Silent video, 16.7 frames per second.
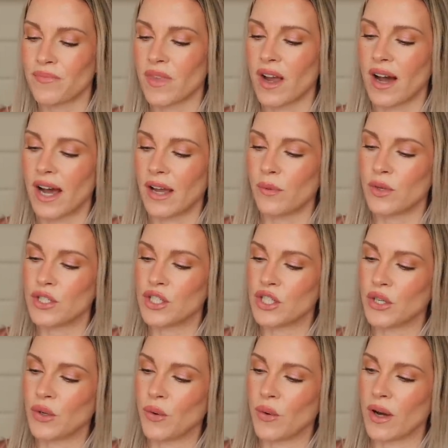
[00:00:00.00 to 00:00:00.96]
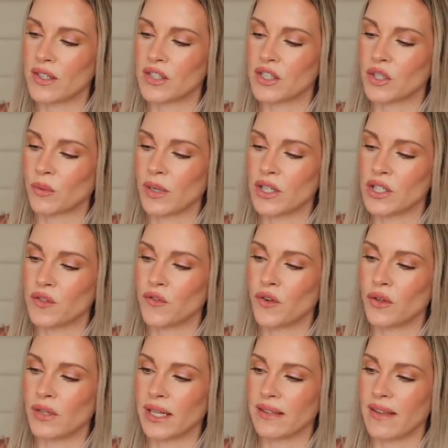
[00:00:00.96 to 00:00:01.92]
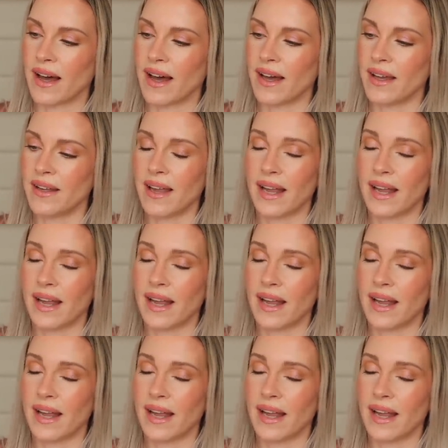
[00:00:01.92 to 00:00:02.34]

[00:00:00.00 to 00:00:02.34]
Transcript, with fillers: I would do a syringe full like that,